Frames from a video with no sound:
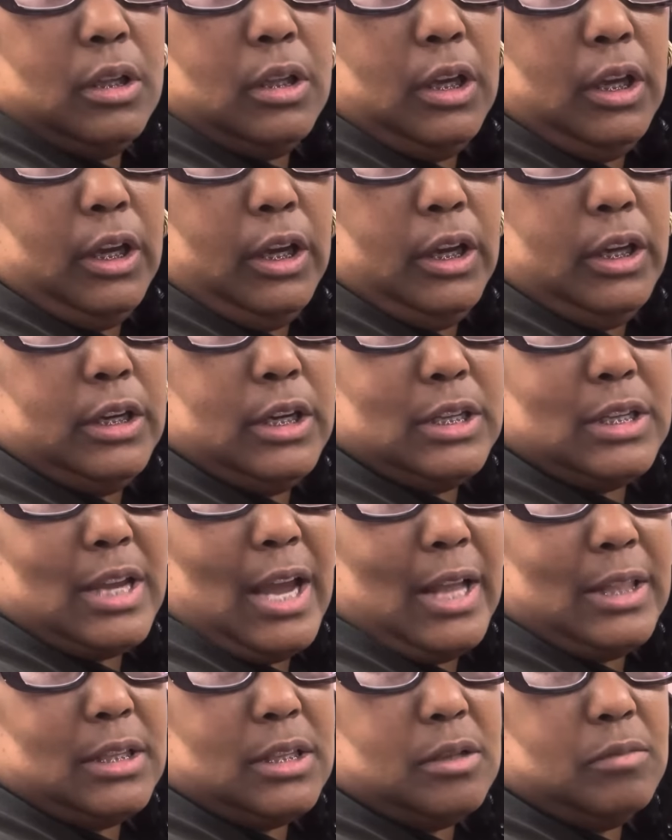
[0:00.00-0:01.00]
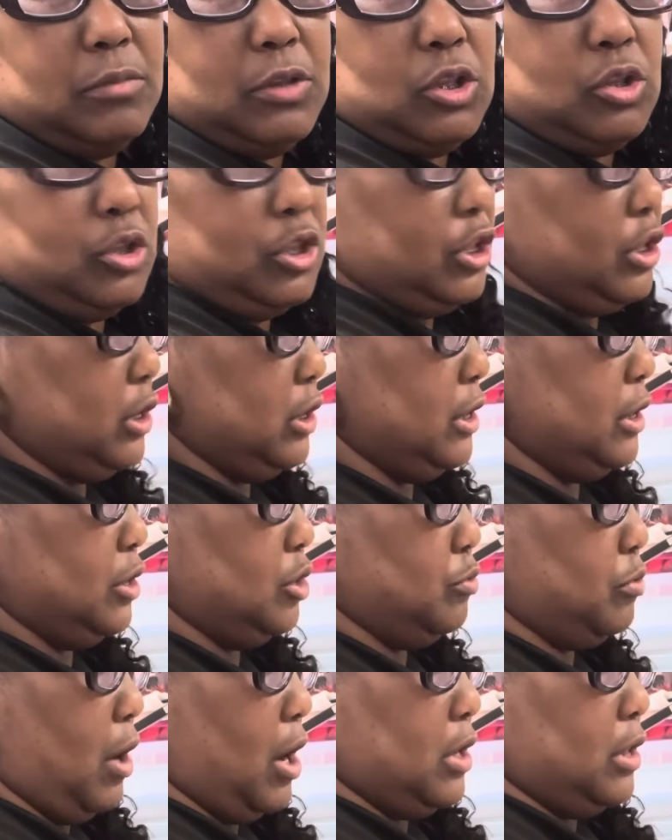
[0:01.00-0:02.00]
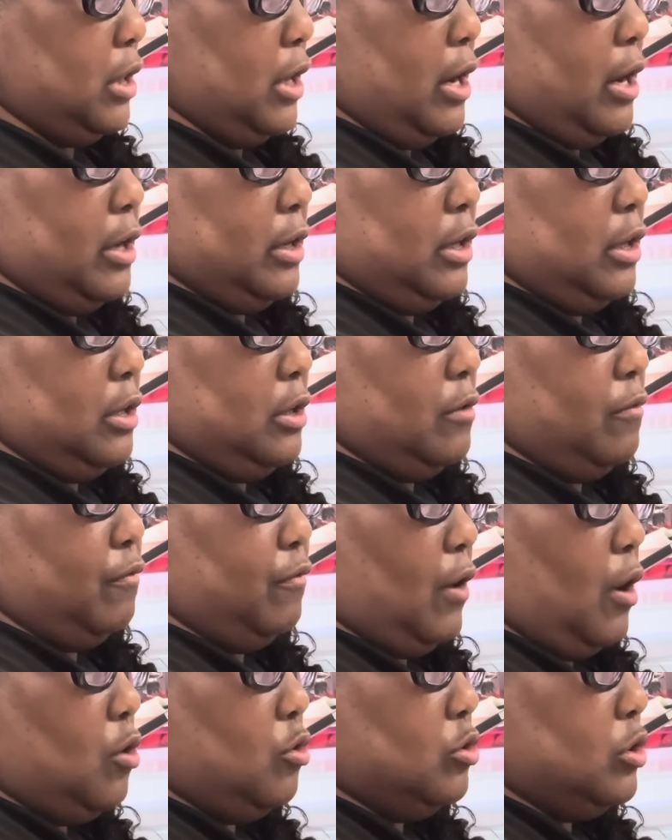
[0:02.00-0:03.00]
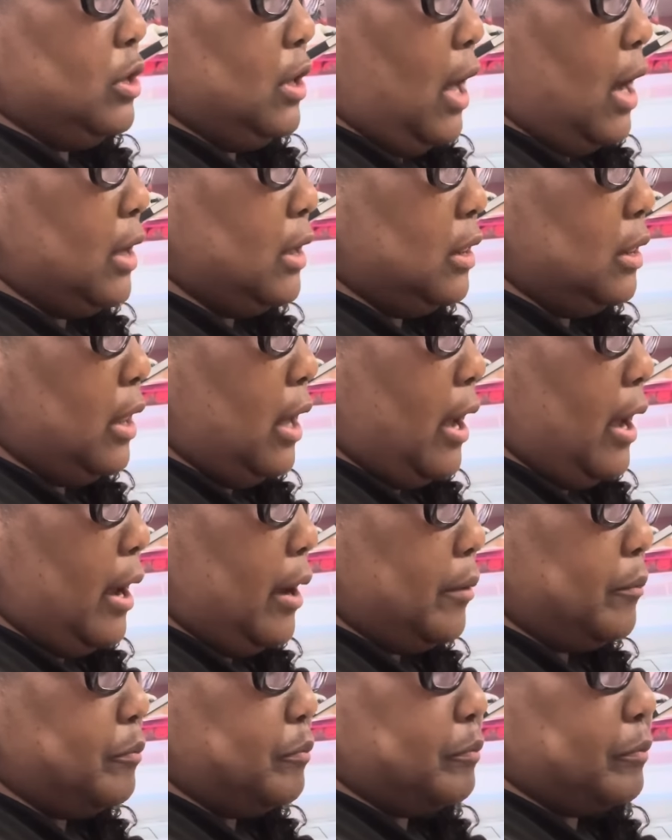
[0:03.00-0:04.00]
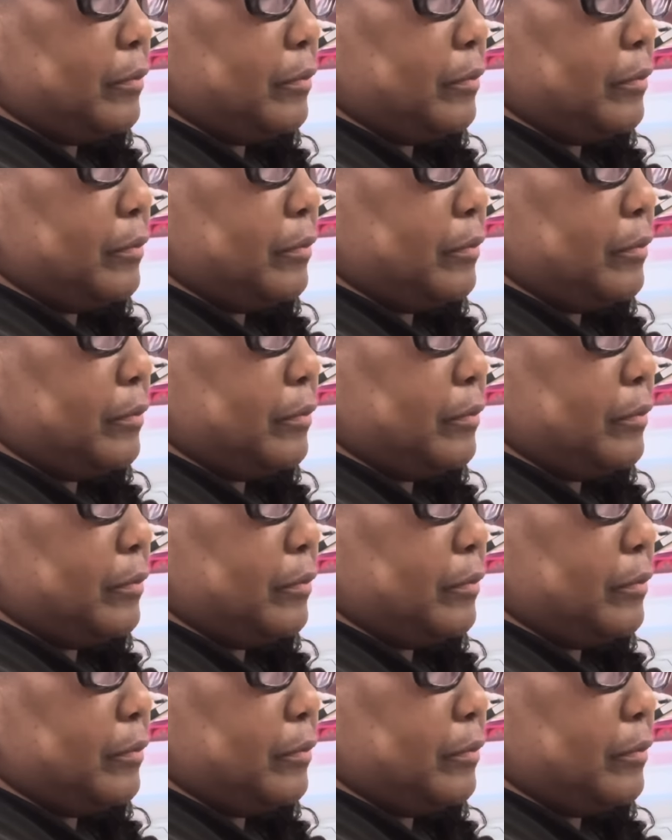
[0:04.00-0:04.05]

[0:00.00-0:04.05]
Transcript: end that's got some little slits right there and then it folds like that